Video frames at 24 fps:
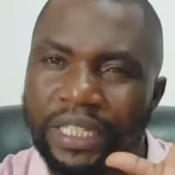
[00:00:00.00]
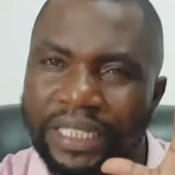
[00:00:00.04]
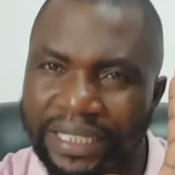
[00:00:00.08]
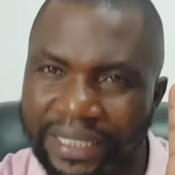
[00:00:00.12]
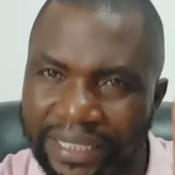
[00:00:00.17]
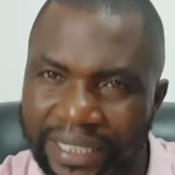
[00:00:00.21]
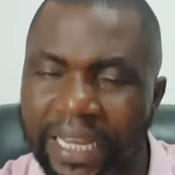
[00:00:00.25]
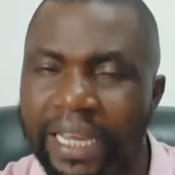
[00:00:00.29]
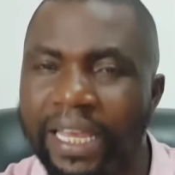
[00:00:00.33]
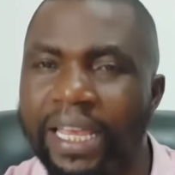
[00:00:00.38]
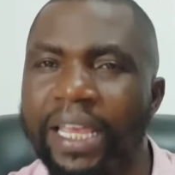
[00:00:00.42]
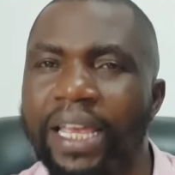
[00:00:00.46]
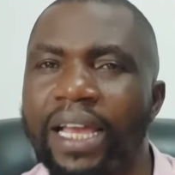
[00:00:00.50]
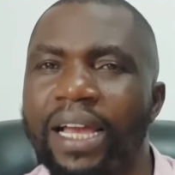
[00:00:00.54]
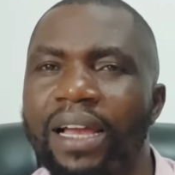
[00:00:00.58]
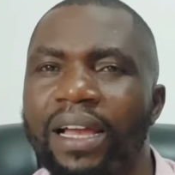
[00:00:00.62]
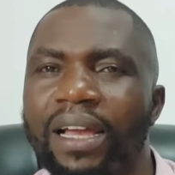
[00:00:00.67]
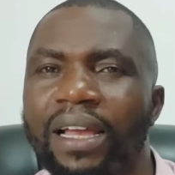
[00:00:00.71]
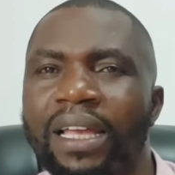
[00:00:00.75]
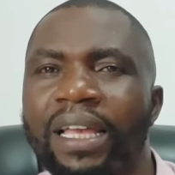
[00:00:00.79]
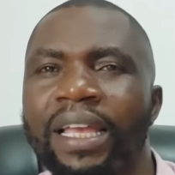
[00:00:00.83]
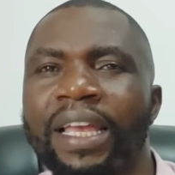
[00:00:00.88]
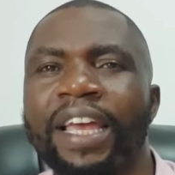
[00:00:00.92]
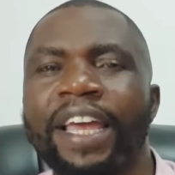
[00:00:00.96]
is saying
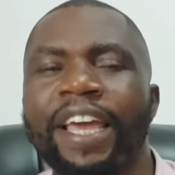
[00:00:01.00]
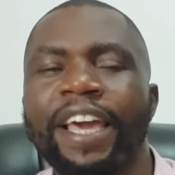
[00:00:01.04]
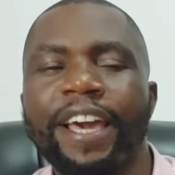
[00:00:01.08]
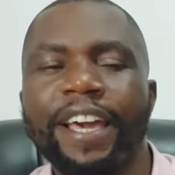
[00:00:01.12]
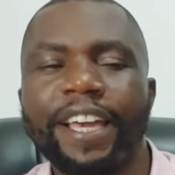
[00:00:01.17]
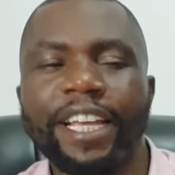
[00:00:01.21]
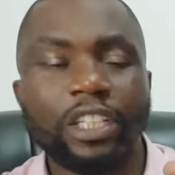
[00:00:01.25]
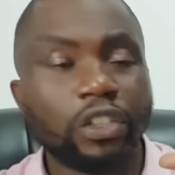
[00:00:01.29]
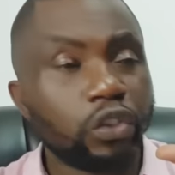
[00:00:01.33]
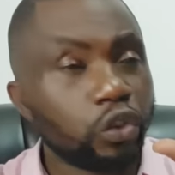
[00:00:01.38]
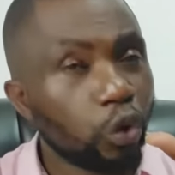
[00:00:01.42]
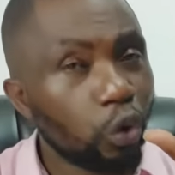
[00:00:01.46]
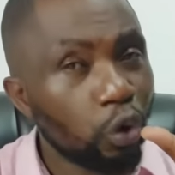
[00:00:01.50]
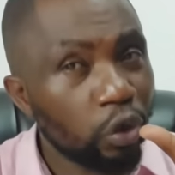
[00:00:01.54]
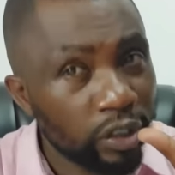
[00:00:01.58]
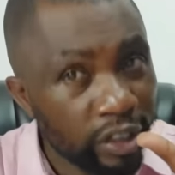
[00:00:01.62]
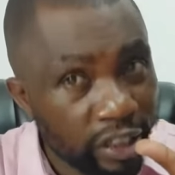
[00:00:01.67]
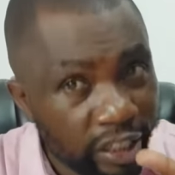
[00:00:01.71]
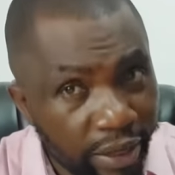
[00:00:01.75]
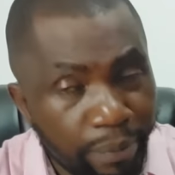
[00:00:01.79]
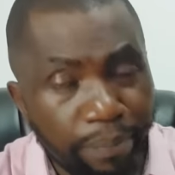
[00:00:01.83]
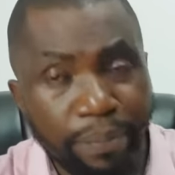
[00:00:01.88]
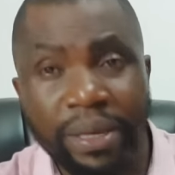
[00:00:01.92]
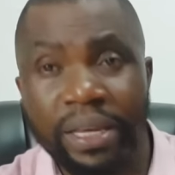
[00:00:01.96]
here is
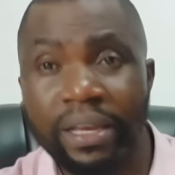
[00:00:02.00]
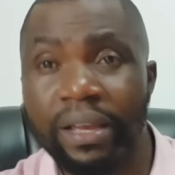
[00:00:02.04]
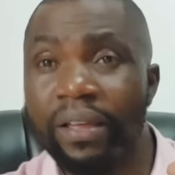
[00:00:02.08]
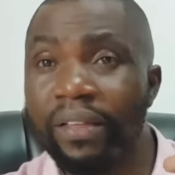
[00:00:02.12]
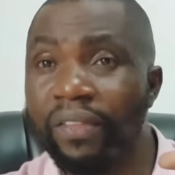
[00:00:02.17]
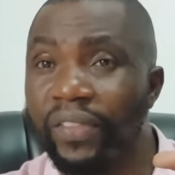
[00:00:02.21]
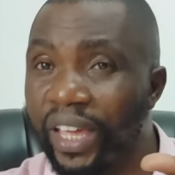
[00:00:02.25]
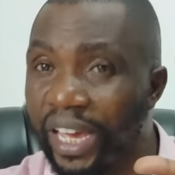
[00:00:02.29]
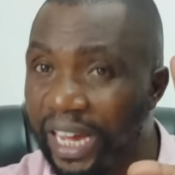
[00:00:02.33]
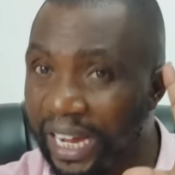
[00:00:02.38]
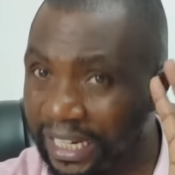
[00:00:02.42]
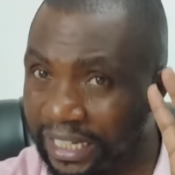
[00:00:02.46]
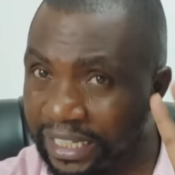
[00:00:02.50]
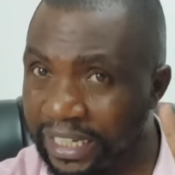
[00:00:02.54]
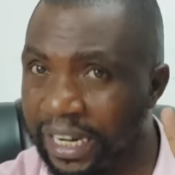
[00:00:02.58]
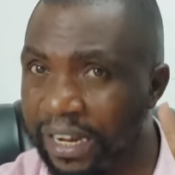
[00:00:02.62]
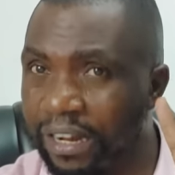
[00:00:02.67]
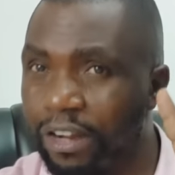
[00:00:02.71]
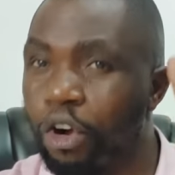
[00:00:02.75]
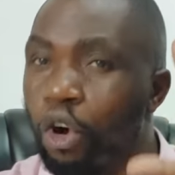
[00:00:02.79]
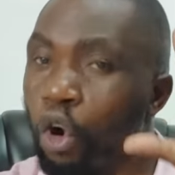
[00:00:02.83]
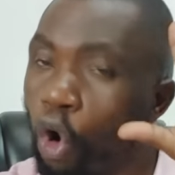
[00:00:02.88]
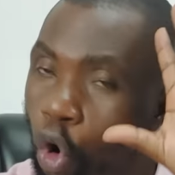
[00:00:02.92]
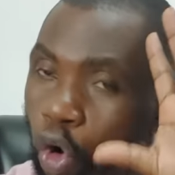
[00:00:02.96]
condemning the
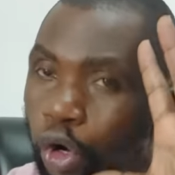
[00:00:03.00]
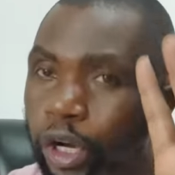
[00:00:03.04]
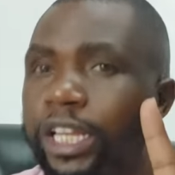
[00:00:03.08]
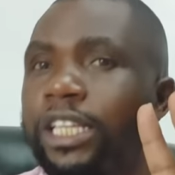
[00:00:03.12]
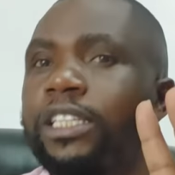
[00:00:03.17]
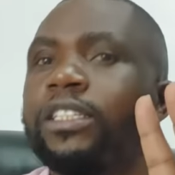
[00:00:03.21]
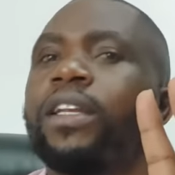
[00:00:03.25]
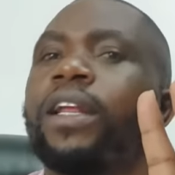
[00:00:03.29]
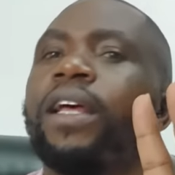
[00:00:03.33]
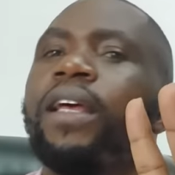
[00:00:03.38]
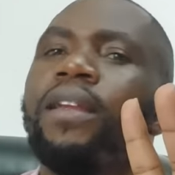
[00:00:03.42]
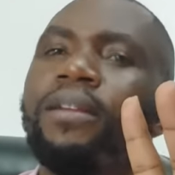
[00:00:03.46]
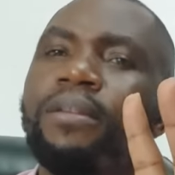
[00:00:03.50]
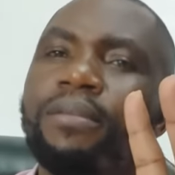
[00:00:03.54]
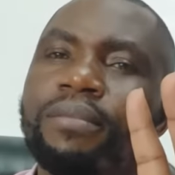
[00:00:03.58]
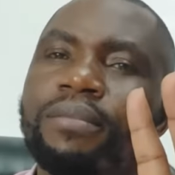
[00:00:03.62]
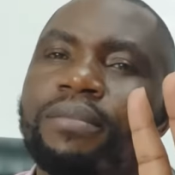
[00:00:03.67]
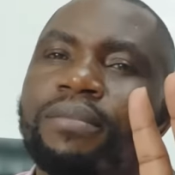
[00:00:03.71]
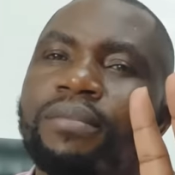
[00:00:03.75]
attack on Israel,